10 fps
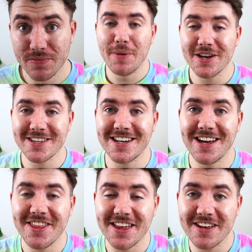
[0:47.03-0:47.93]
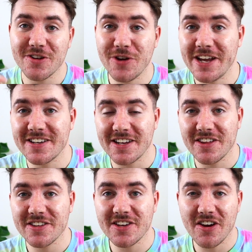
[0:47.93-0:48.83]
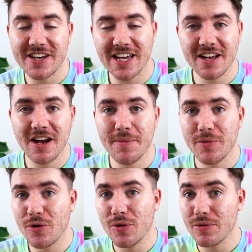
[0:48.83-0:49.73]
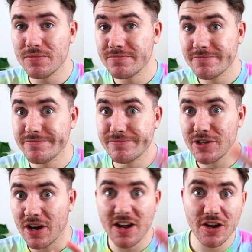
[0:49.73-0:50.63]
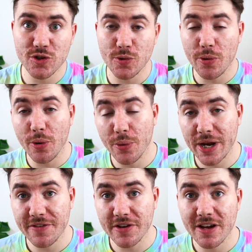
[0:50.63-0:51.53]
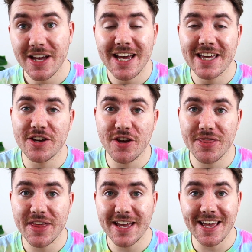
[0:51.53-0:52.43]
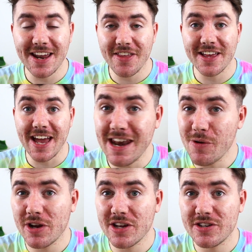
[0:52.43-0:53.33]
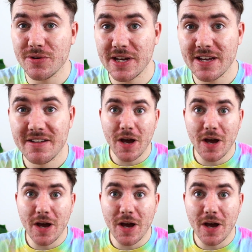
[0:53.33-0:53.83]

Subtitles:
Personally, I think creating another side income or side hustle or whatever is a good thing, and I think anyone can do it.